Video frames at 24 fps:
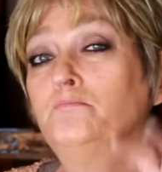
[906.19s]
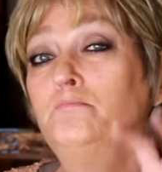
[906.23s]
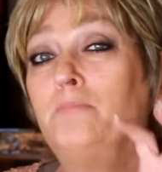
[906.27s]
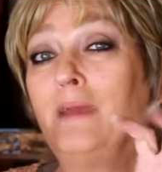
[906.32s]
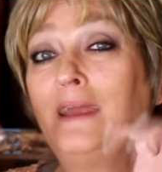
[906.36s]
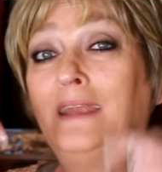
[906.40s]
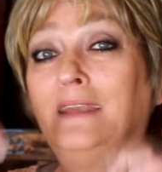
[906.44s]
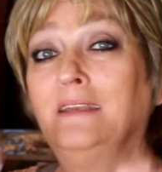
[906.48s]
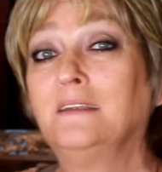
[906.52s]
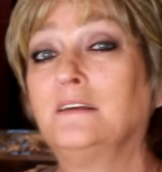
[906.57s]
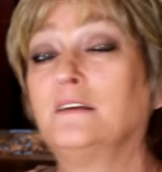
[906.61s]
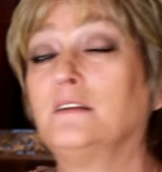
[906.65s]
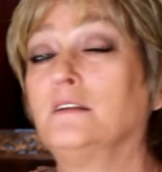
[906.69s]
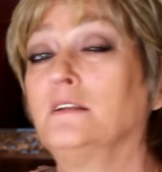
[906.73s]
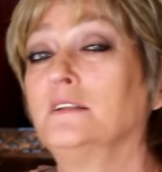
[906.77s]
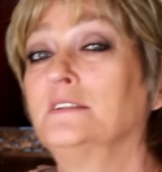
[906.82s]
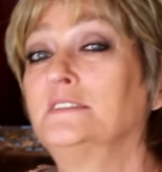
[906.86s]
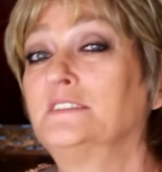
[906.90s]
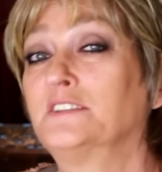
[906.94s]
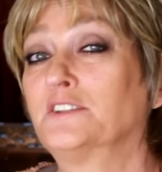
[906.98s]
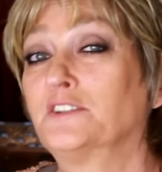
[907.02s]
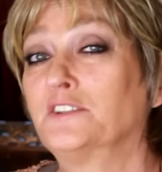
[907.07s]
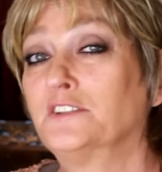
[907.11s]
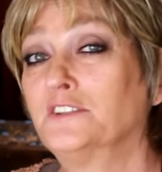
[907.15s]
main
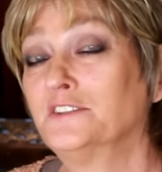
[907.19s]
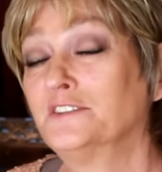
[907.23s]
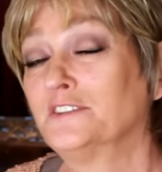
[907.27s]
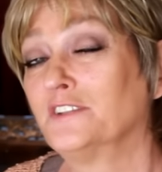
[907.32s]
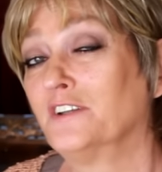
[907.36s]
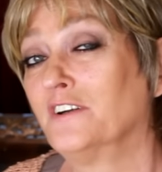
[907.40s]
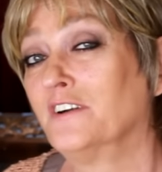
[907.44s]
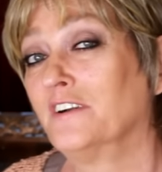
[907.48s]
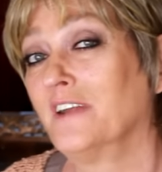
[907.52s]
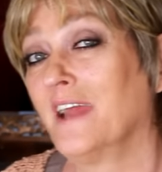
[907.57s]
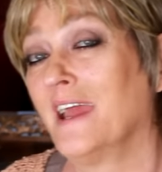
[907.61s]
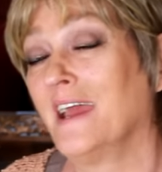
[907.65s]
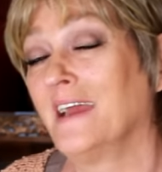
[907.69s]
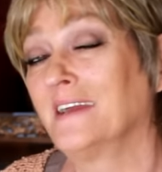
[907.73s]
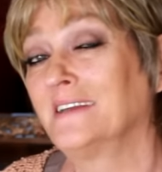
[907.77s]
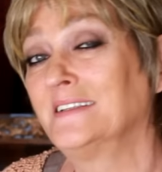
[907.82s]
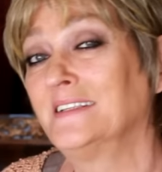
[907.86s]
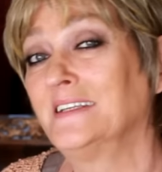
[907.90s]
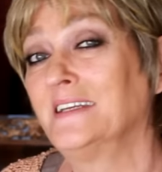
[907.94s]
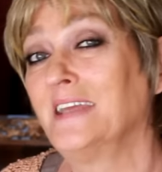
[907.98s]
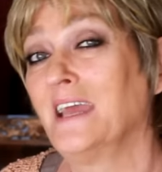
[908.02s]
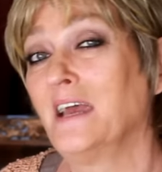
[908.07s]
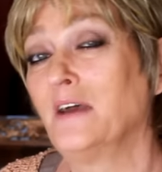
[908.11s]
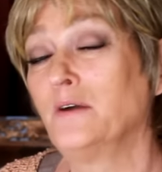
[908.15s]
clusters are
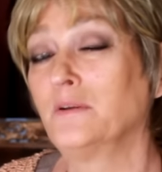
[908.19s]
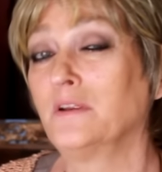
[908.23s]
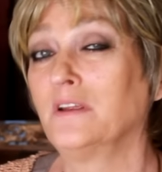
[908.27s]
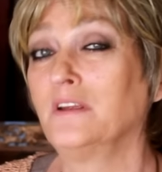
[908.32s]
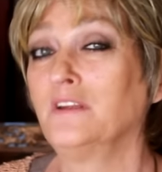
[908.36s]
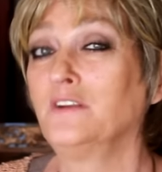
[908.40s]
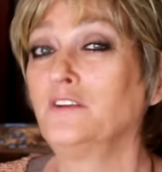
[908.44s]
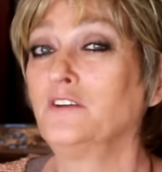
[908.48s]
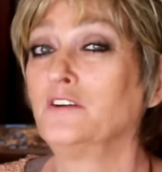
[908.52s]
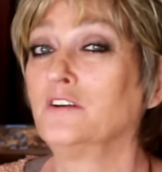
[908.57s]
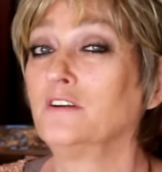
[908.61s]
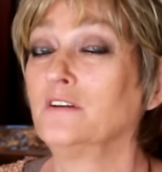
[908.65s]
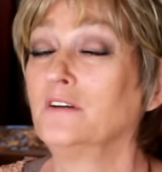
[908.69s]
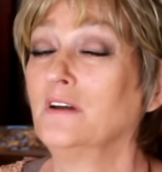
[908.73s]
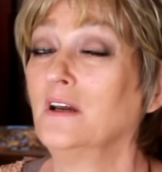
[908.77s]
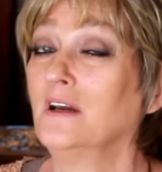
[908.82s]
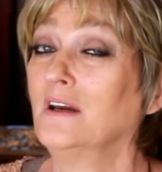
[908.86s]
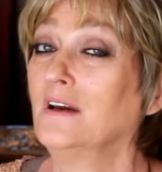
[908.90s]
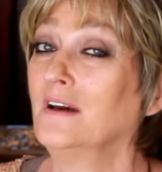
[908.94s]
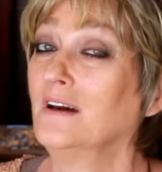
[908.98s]
acting out in your